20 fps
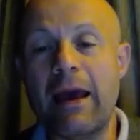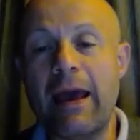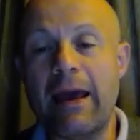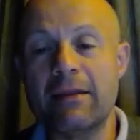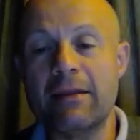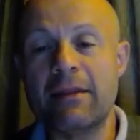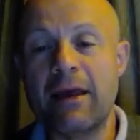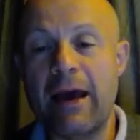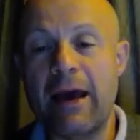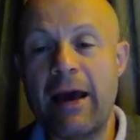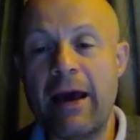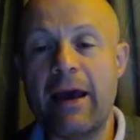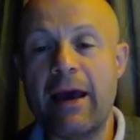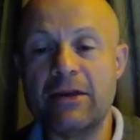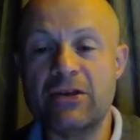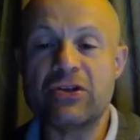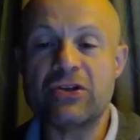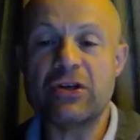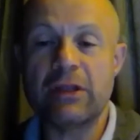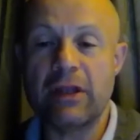
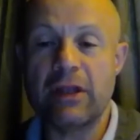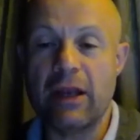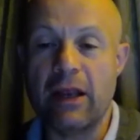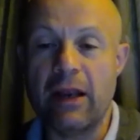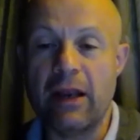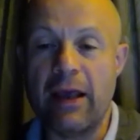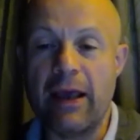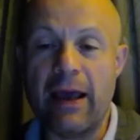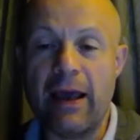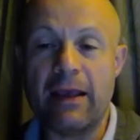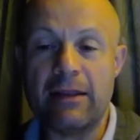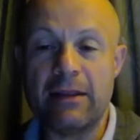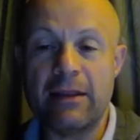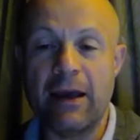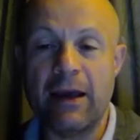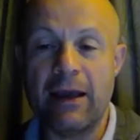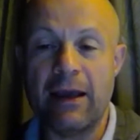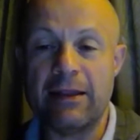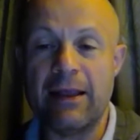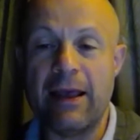Anti-agility and
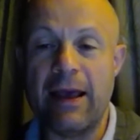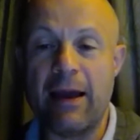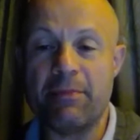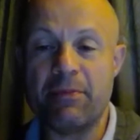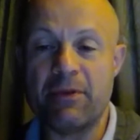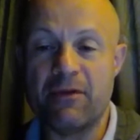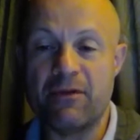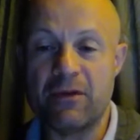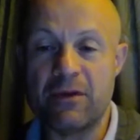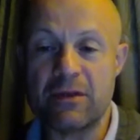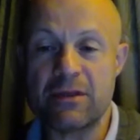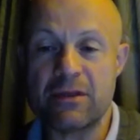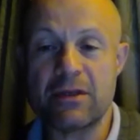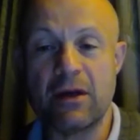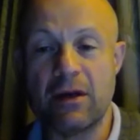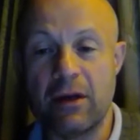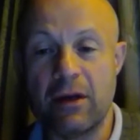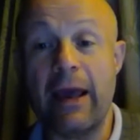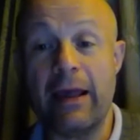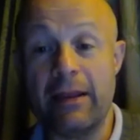
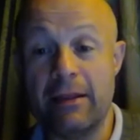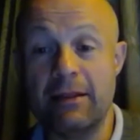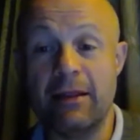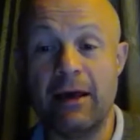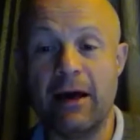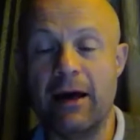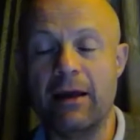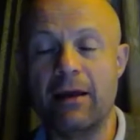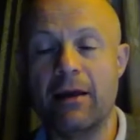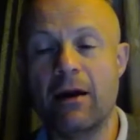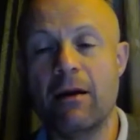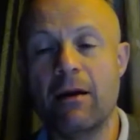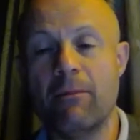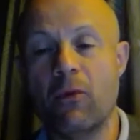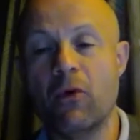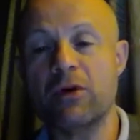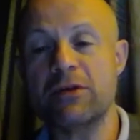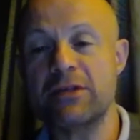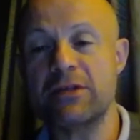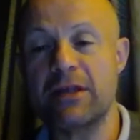anti-adaptiveness, are
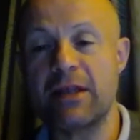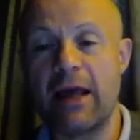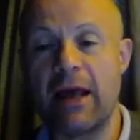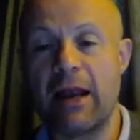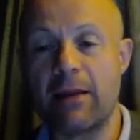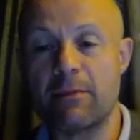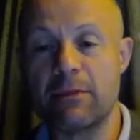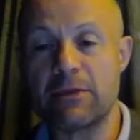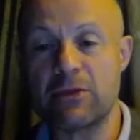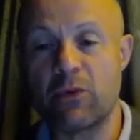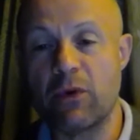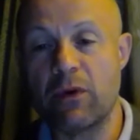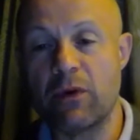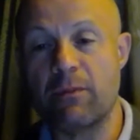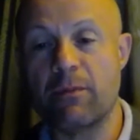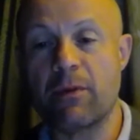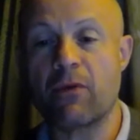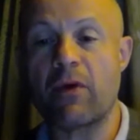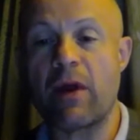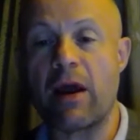more synonymous
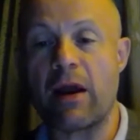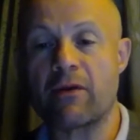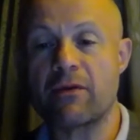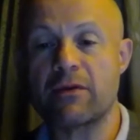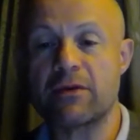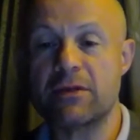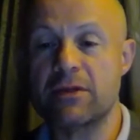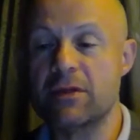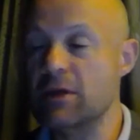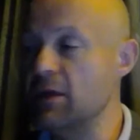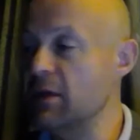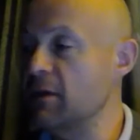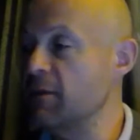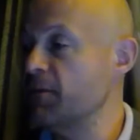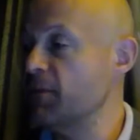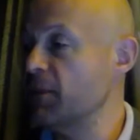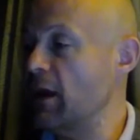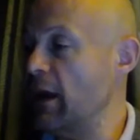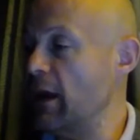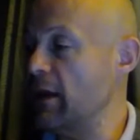with bureaucracy
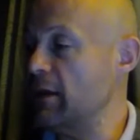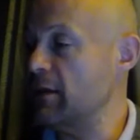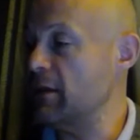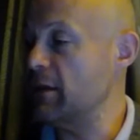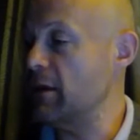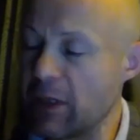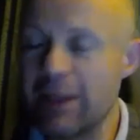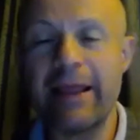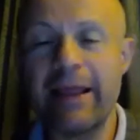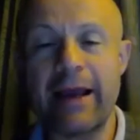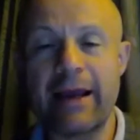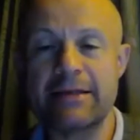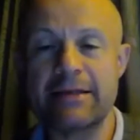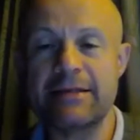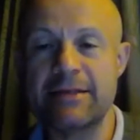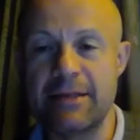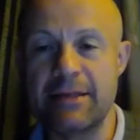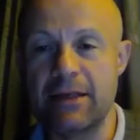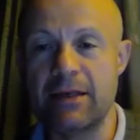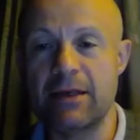and
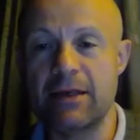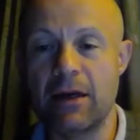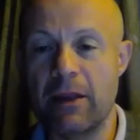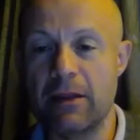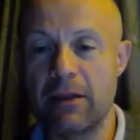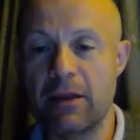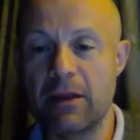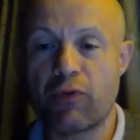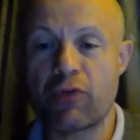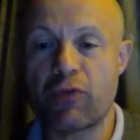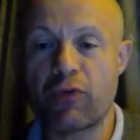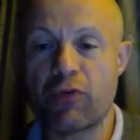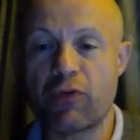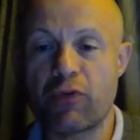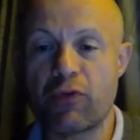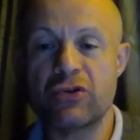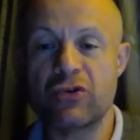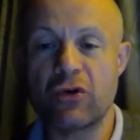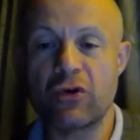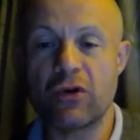legacy and
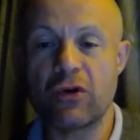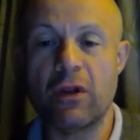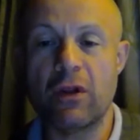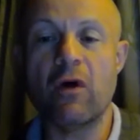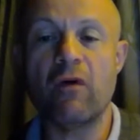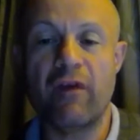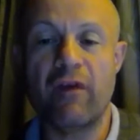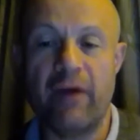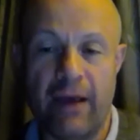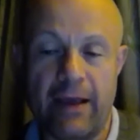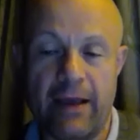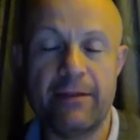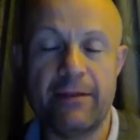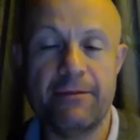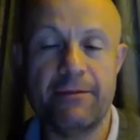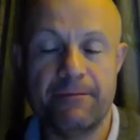procedural overhead.